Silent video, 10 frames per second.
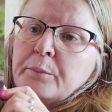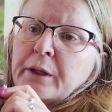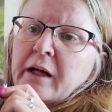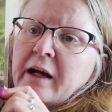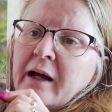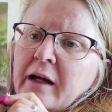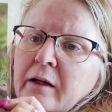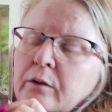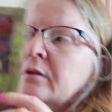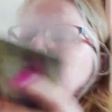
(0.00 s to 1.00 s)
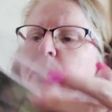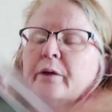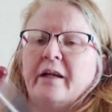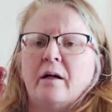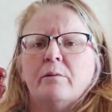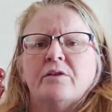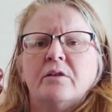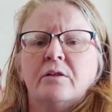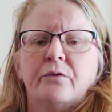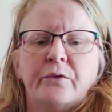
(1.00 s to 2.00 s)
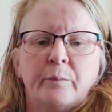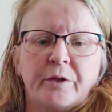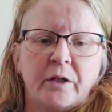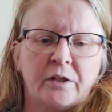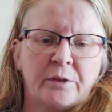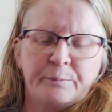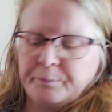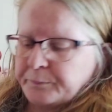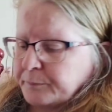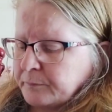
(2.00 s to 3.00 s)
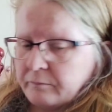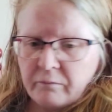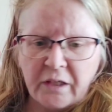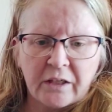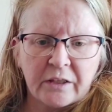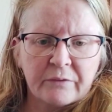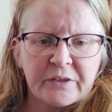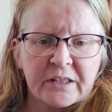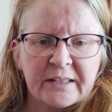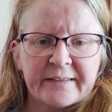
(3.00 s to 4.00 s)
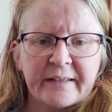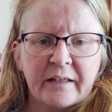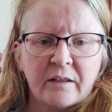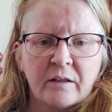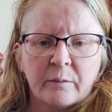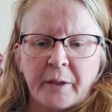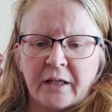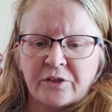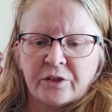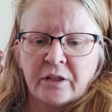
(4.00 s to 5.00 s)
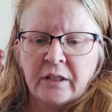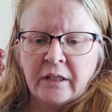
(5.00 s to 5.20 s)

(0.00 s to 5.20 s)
But how, oh yeah, I was going to look for the bird. I don't know if it's going to say it on the pattern.